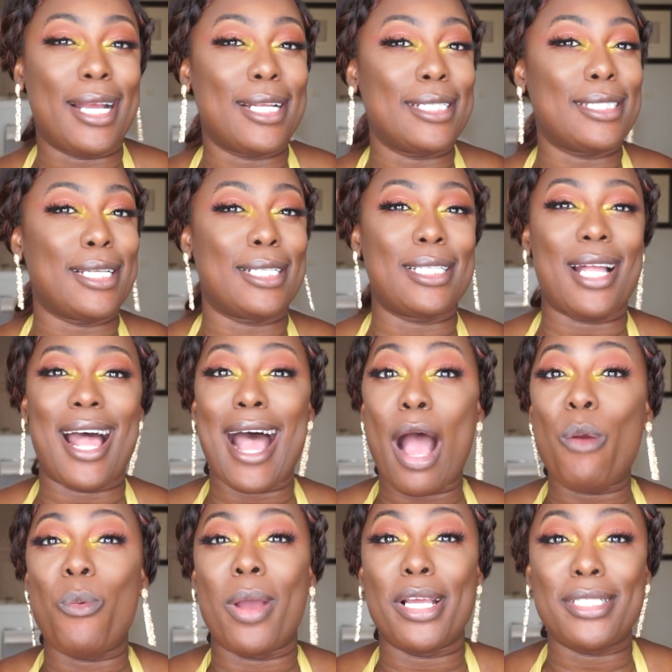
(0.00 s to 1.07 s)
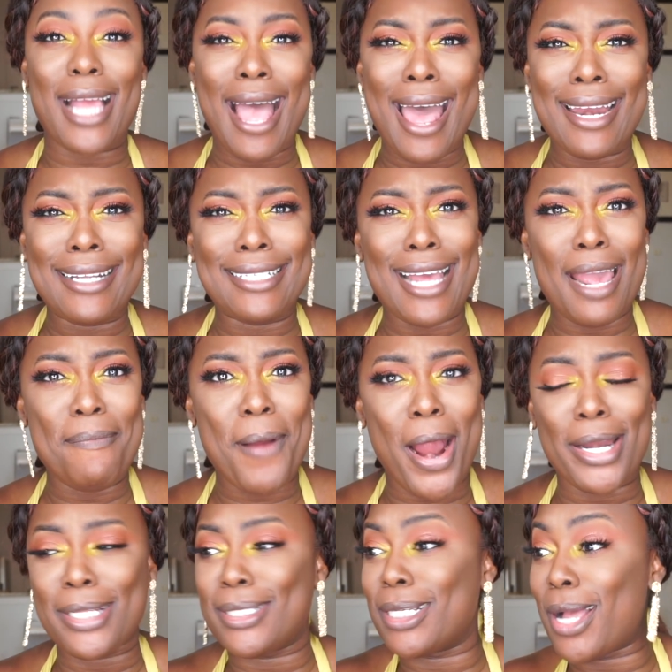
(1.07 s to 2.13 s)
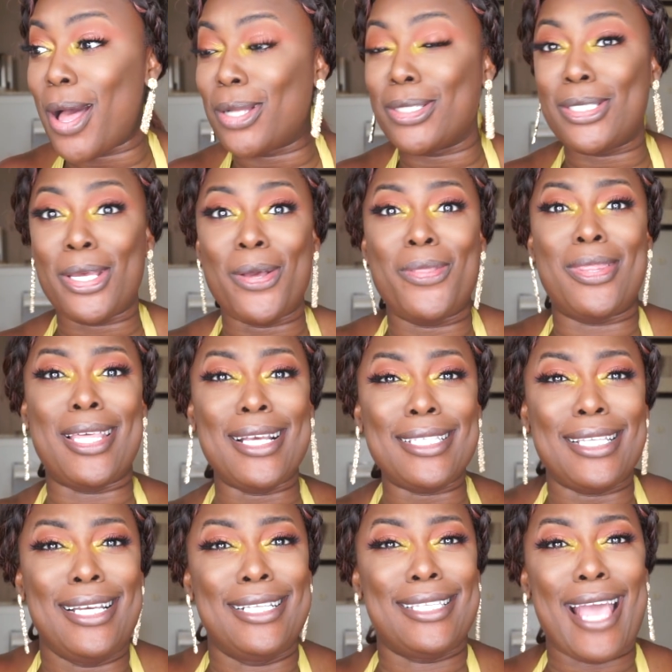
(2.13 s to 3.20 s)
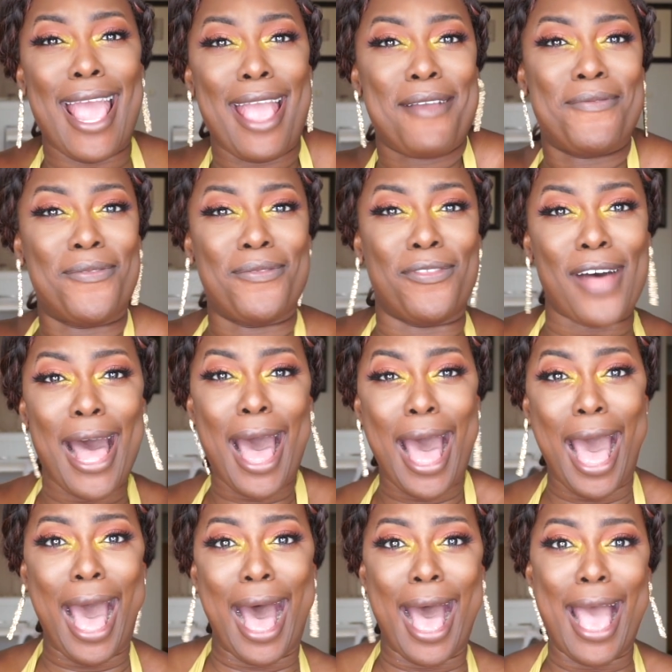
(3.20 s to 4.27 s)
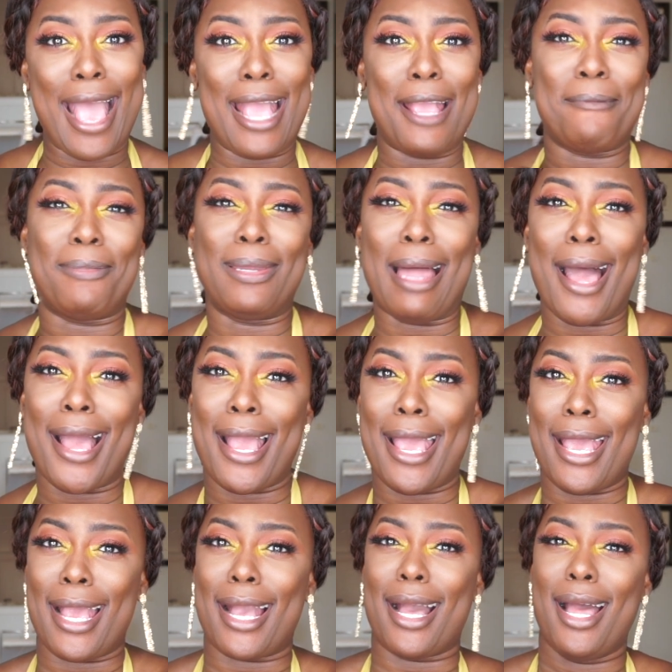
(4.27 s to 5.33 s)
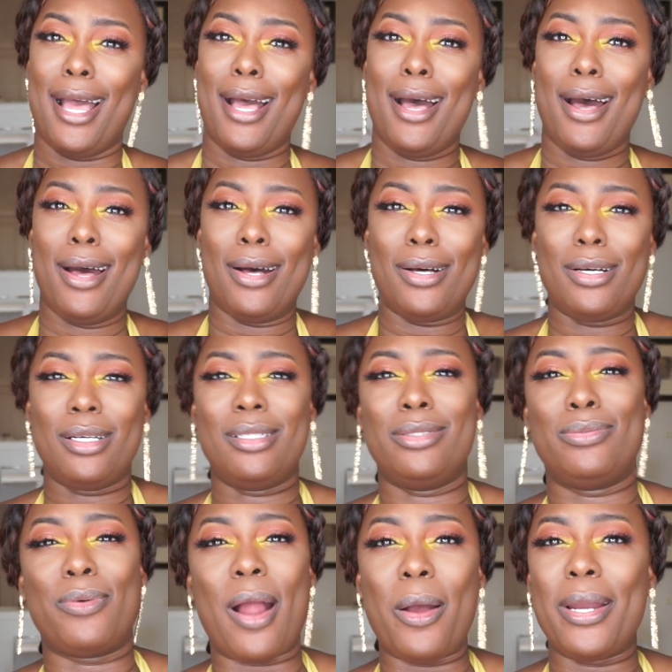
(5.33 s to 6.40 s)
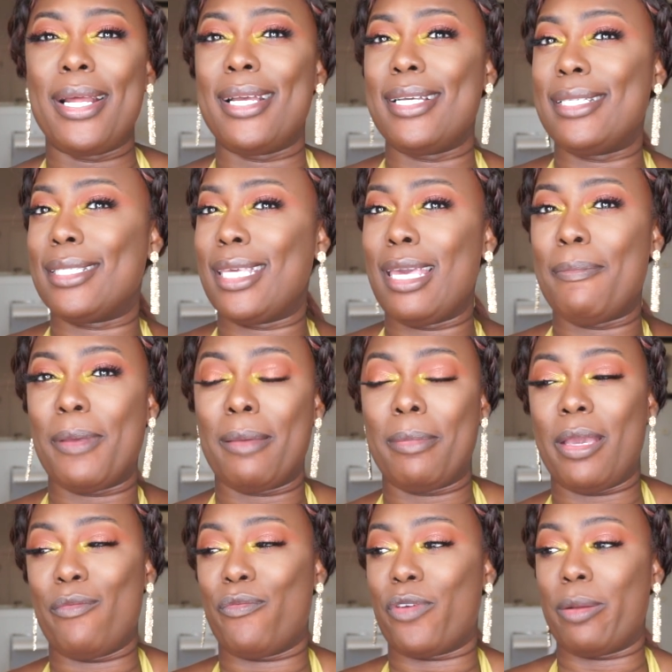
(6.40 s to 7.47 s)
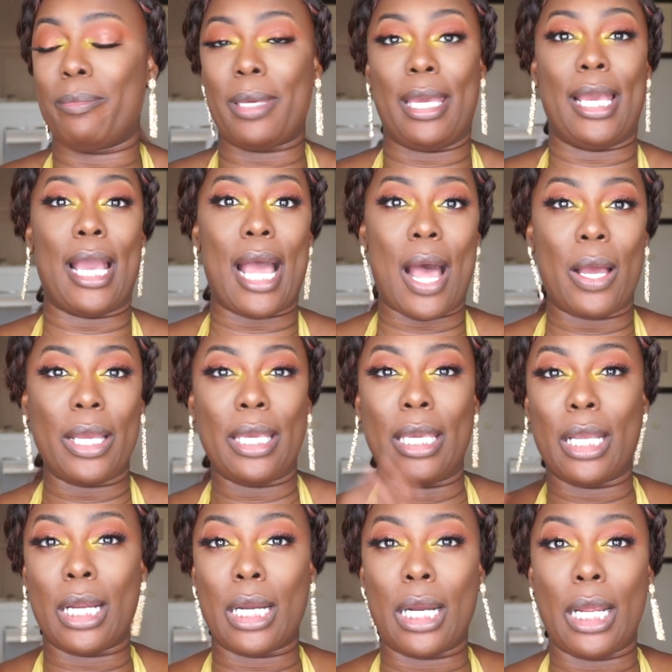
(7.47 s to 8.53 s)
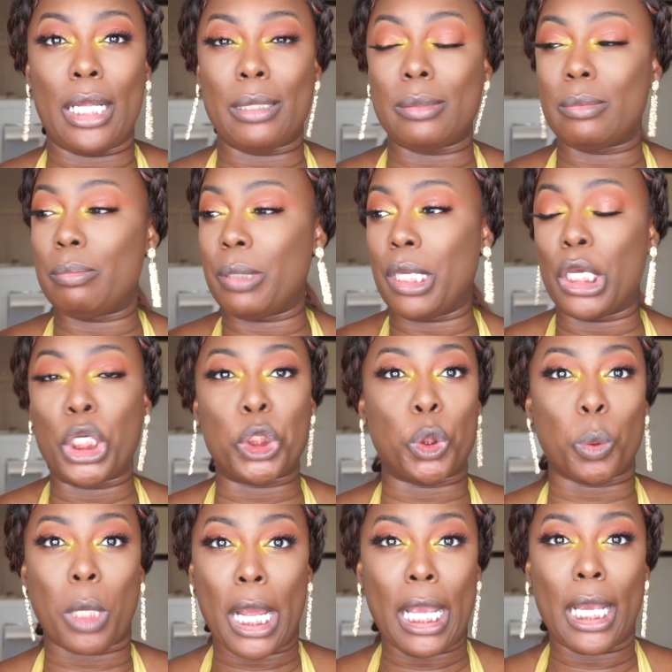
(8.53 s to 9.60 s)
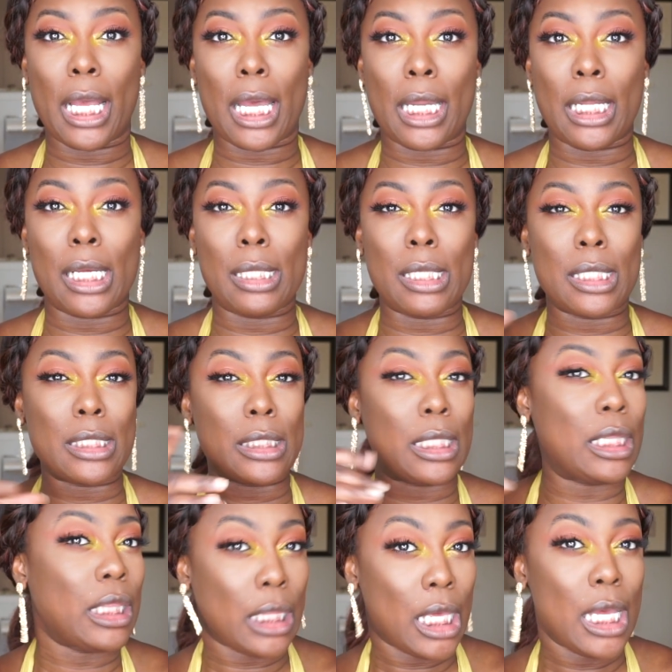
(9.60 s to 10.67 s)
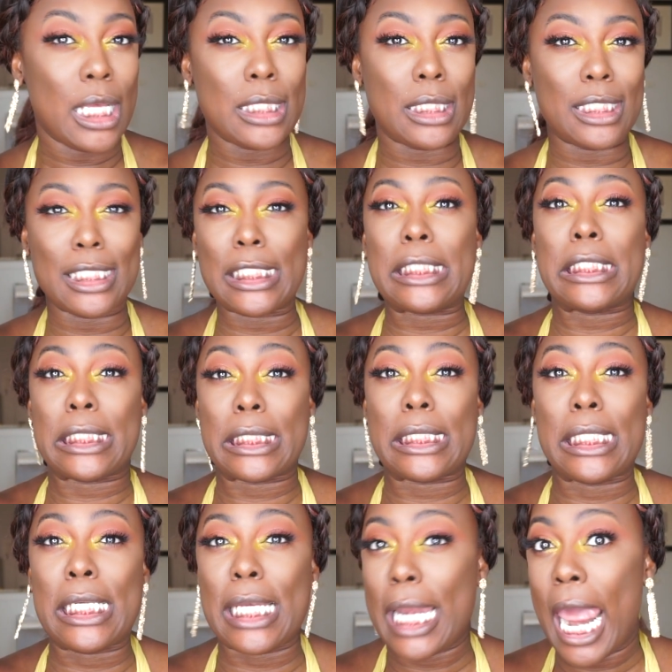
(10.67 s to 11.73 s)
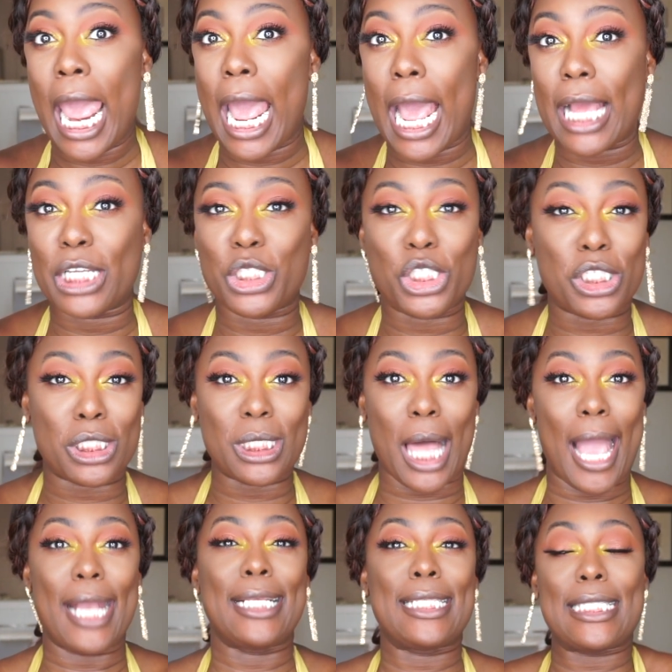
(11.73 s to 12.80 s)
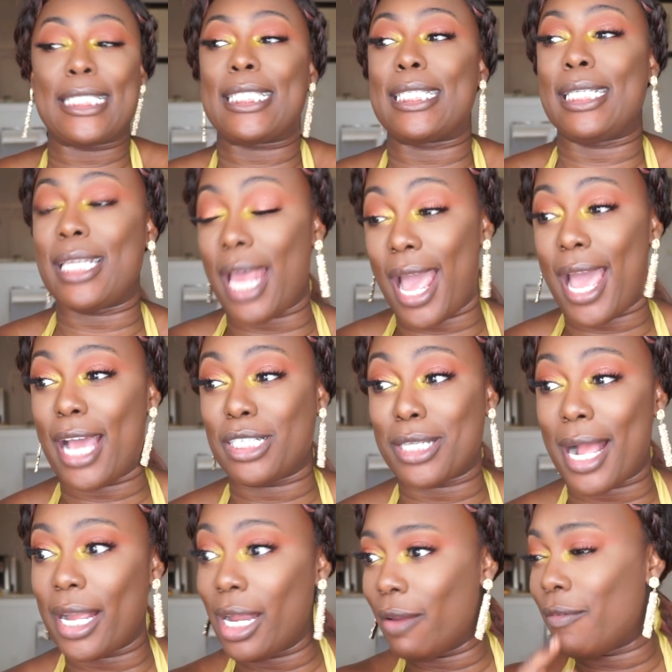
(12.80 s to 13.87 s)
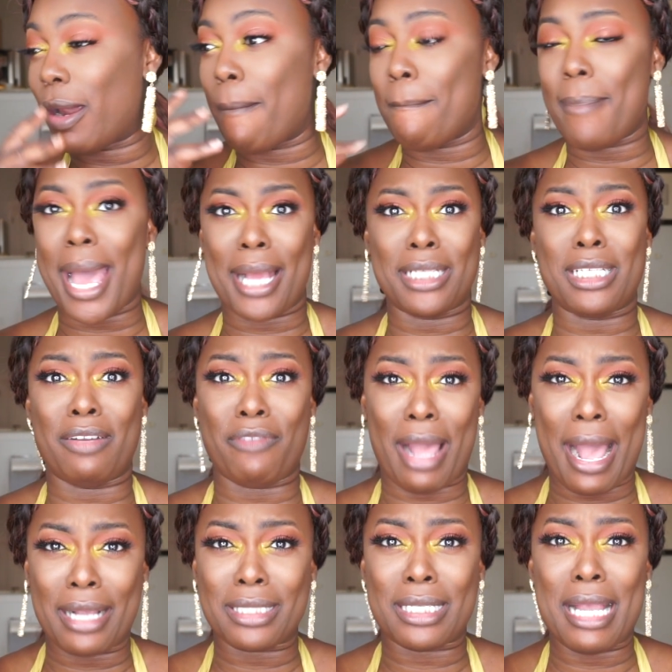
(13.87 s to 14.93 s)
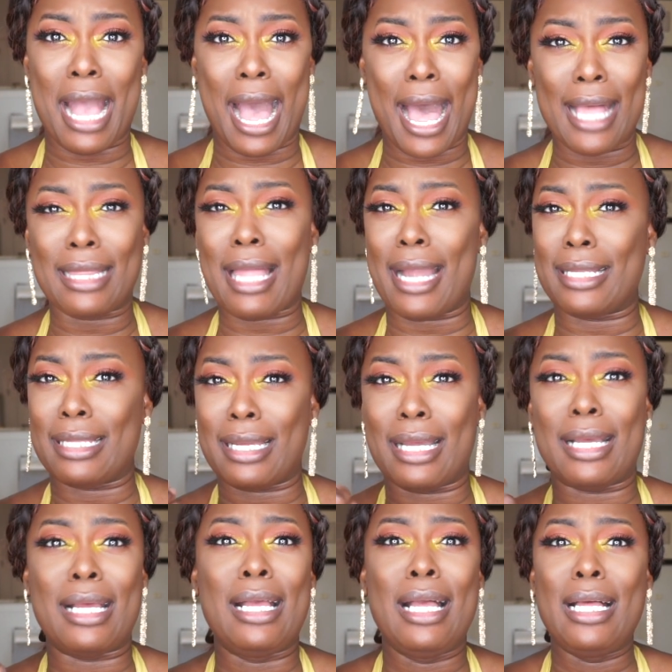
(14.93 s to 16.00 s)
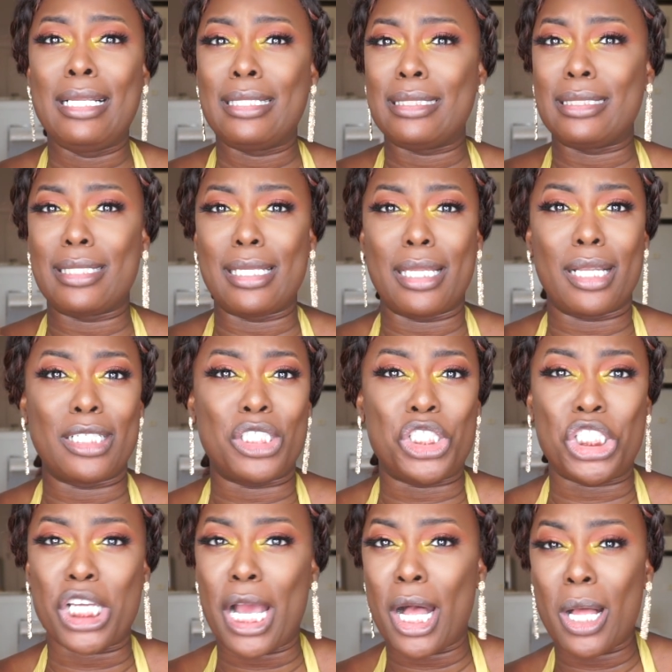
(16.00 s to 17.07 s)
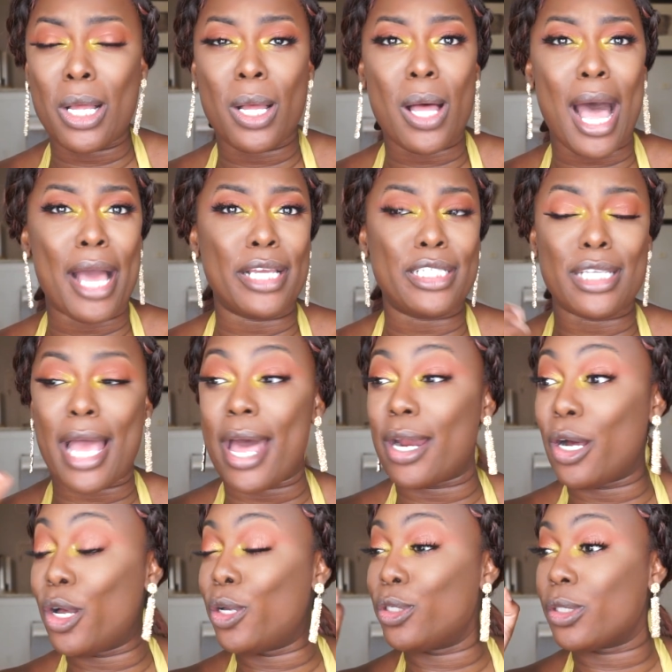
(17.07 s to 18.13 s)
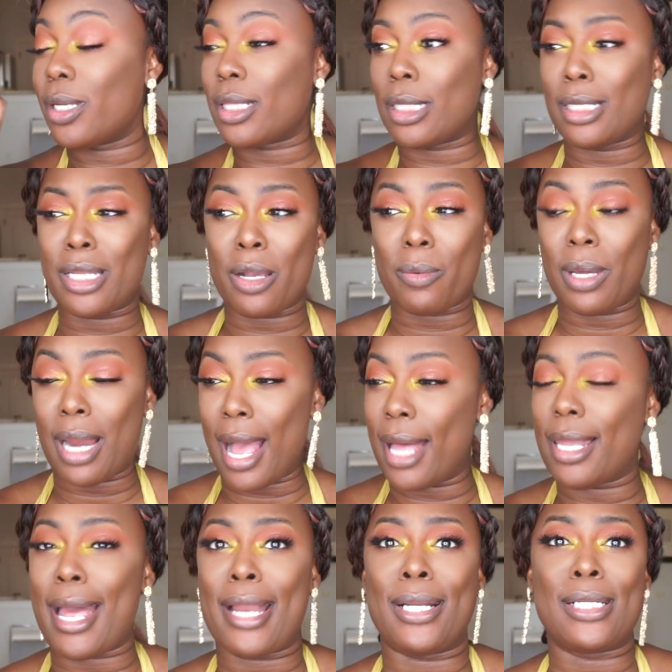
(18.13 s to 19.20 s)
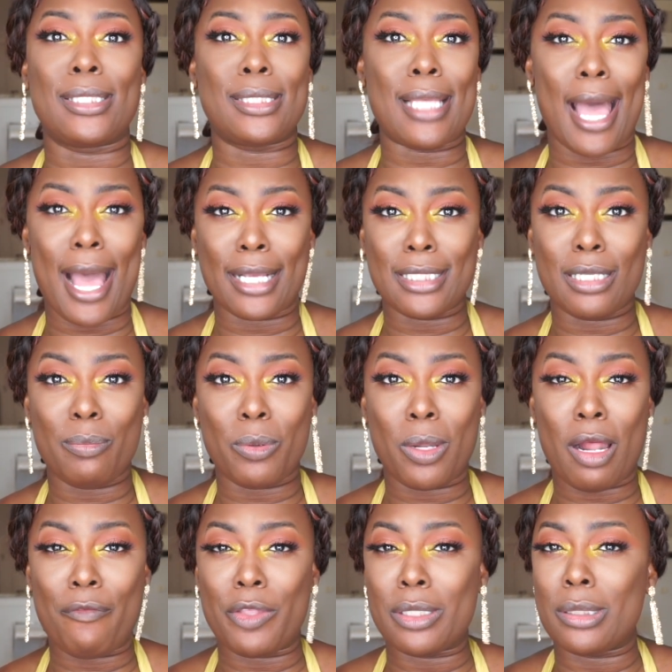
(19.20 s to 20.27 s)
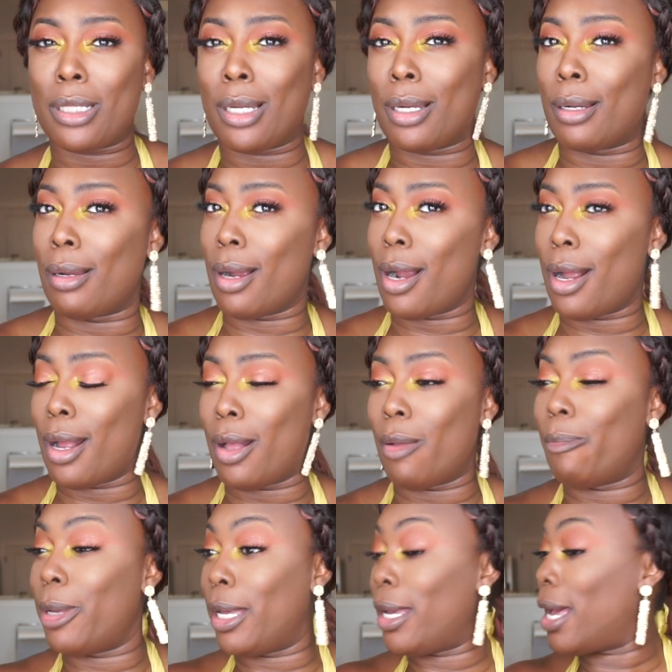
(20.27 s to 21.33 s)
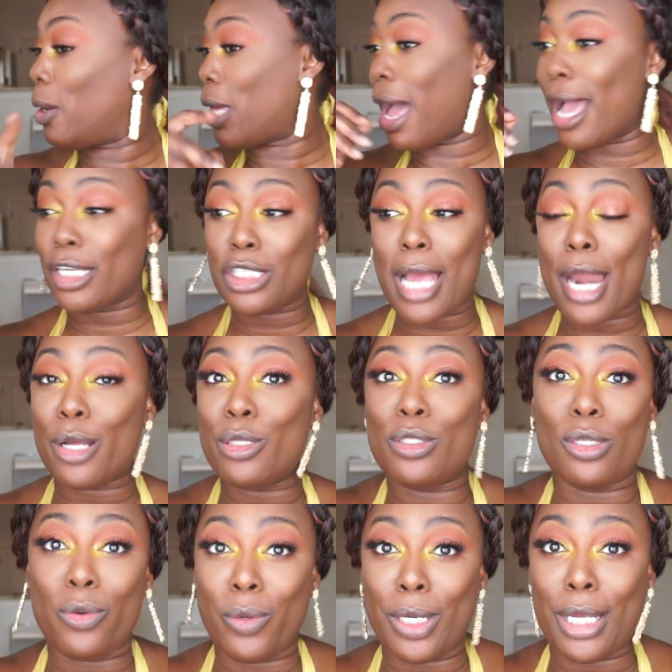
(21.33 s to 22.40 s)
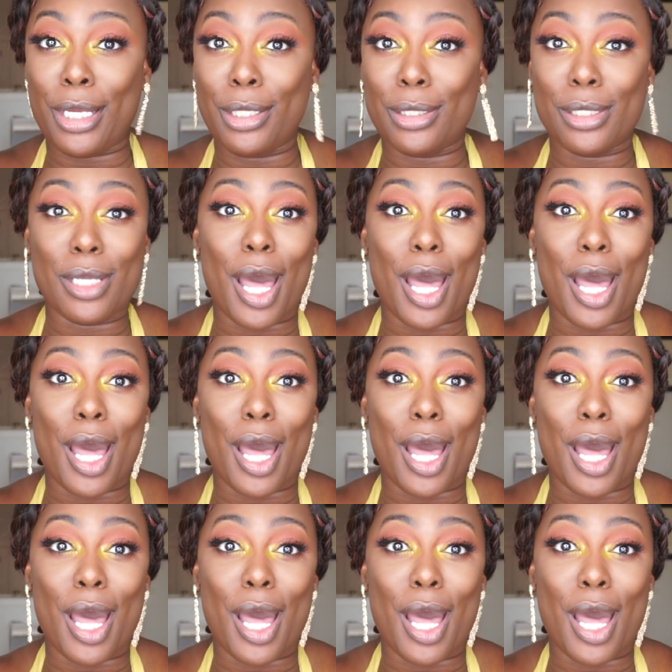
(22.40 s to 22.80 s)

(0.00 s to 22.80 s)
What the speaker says: Ancestors, I wish I had a day party to go to. This is a vibe. Like, oh, Rona is keeping me from being out here and being great, honey, because this is snatched, like snatched. I can't even imagine if I actually had like the gel eyeshadows or the liquid eyeliners to actually pull off this look, girl, but eyeshadow's doing it.